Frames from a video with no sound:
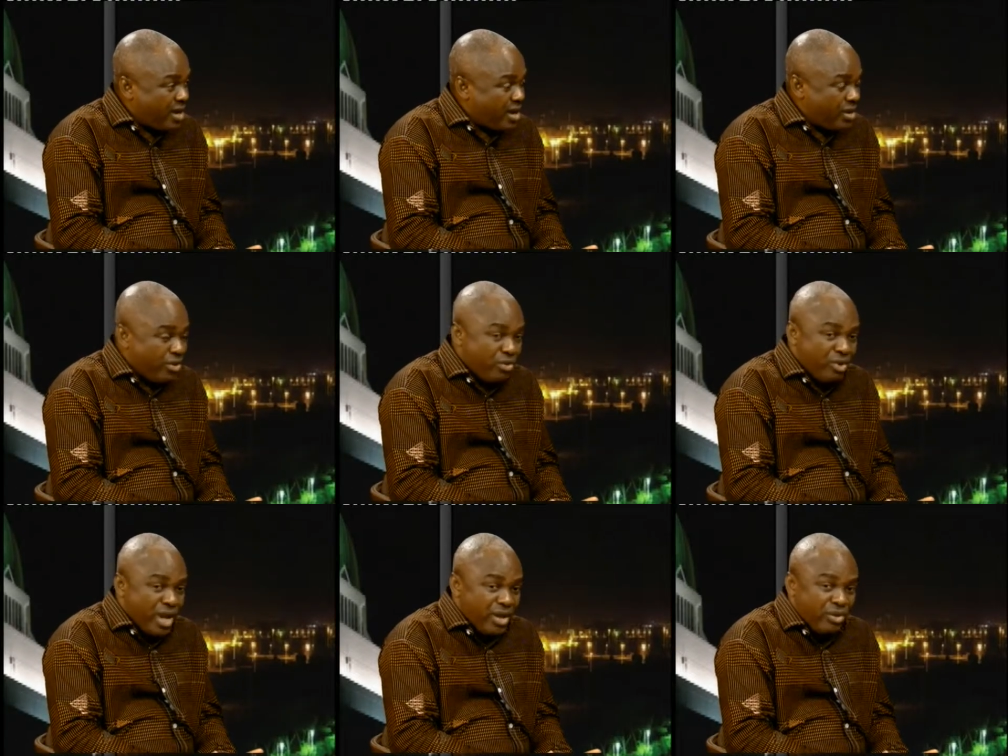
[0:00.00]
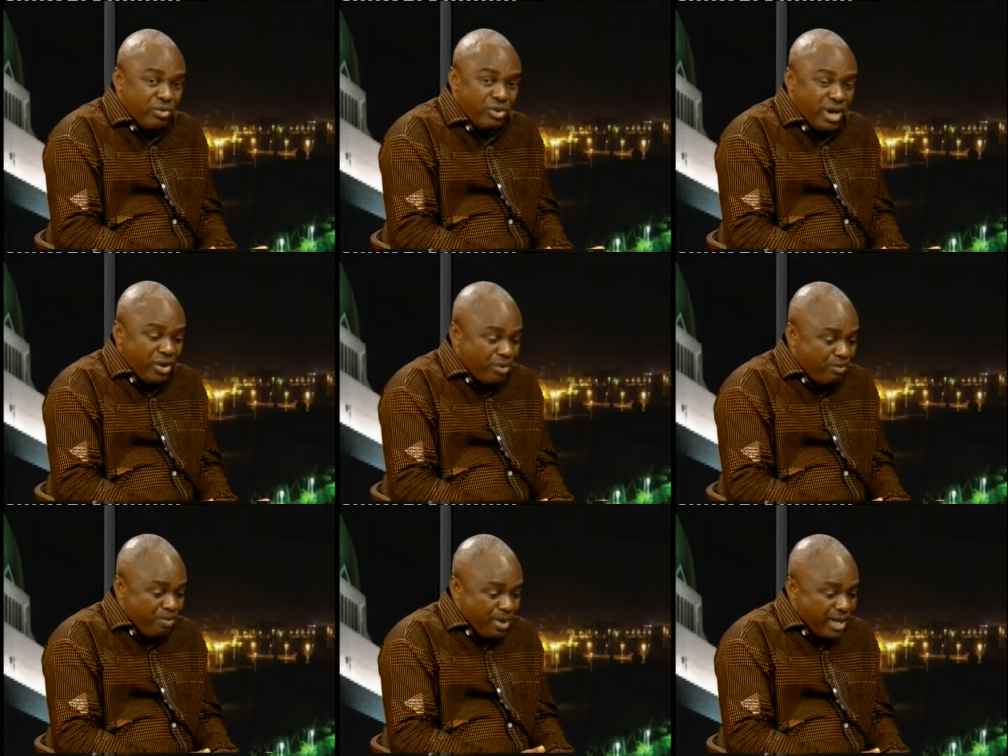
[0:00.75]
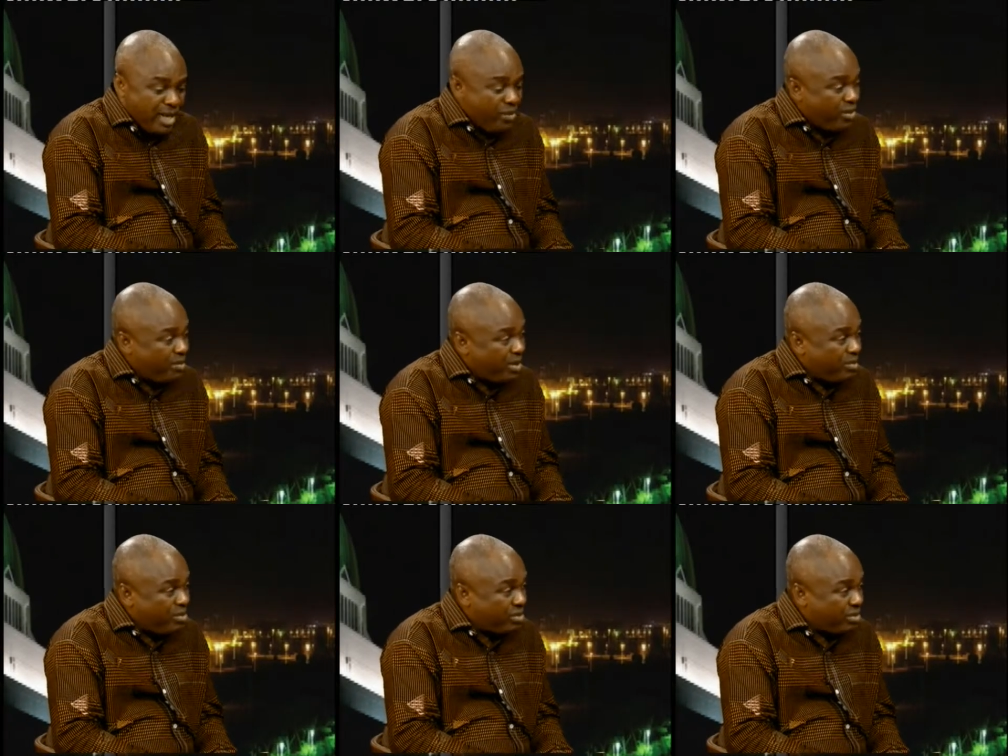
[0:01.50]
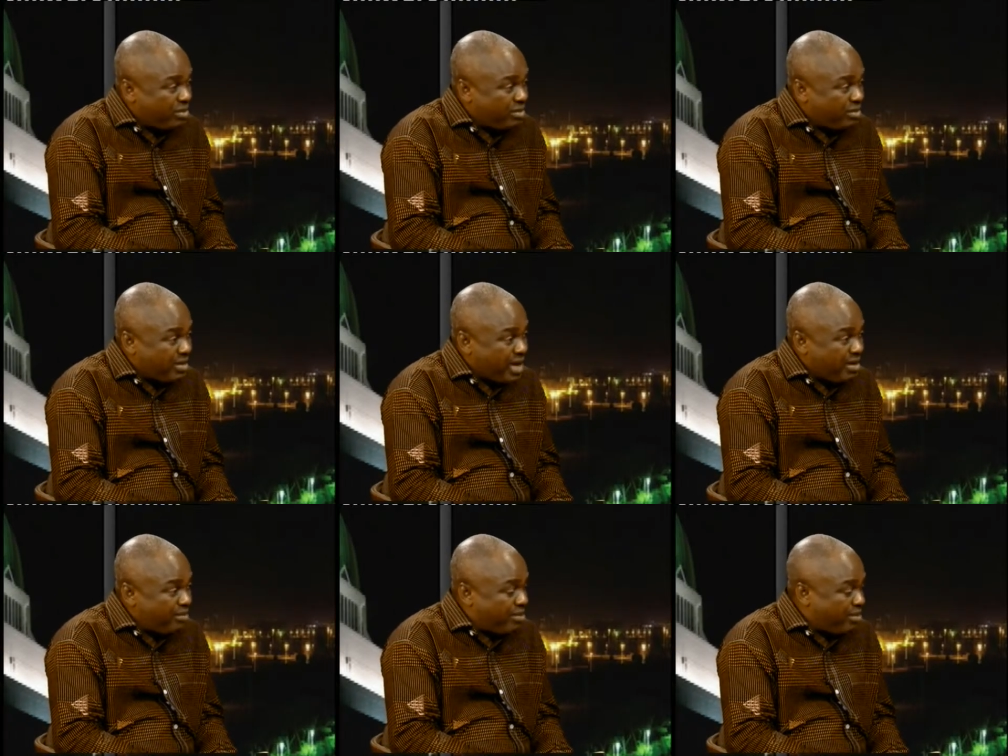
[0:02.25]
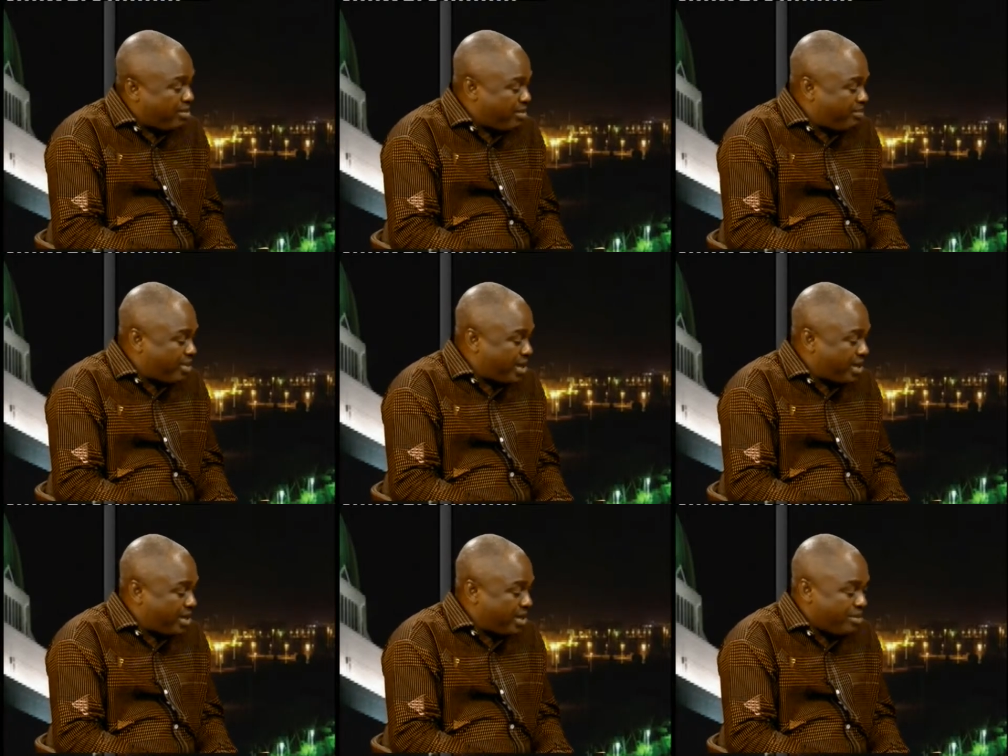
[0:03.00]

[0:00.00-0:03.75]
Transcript: Are you, are, you, are you playing with people by paying them